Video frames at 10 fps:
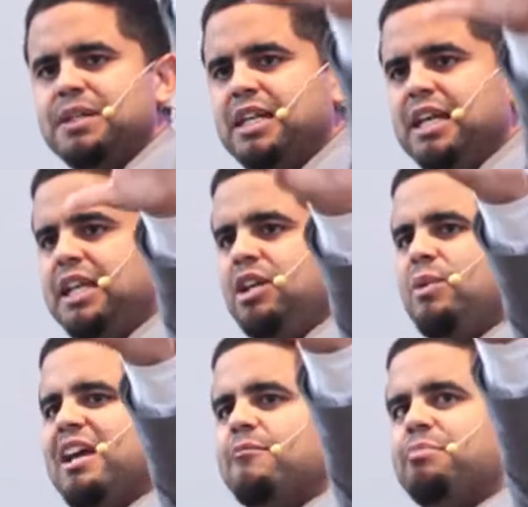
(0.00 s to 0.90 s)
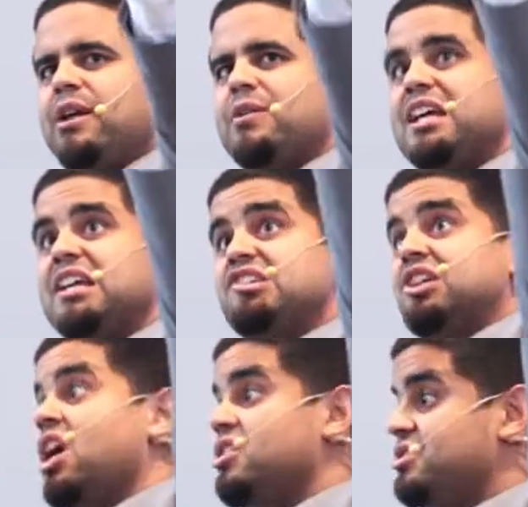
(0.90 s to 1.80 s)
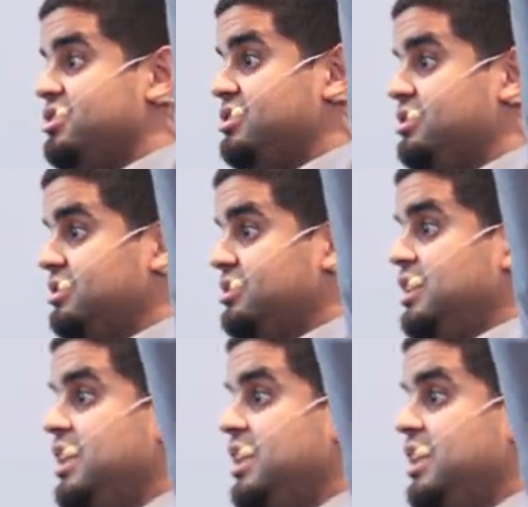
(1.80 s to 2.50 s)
in the beginning we have paradise lost.